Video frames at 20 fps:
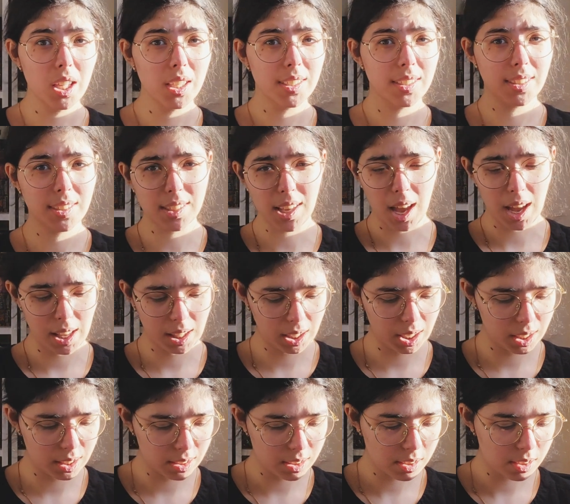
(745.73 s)

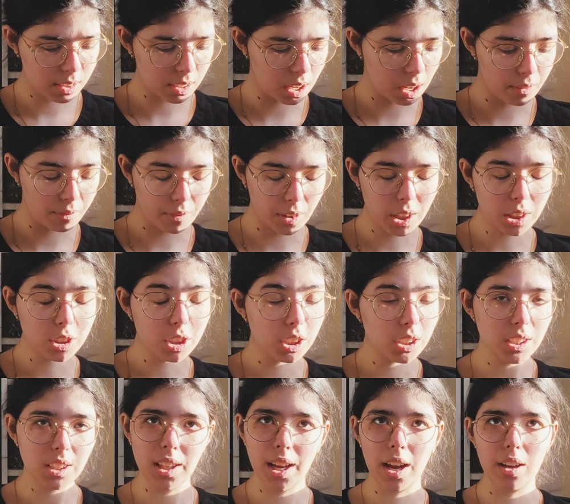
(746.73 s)
Vultures
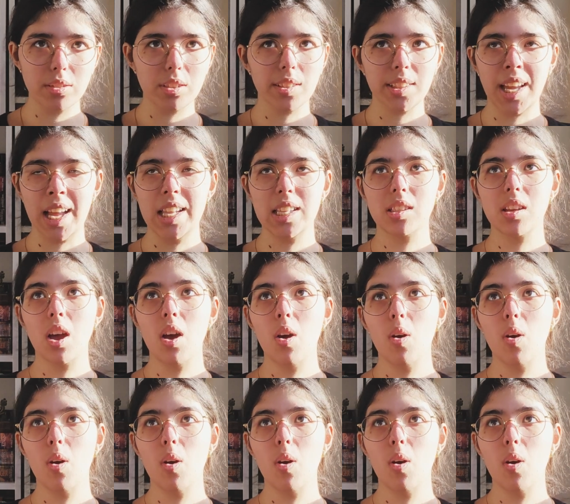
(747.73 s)
in the House of Silence.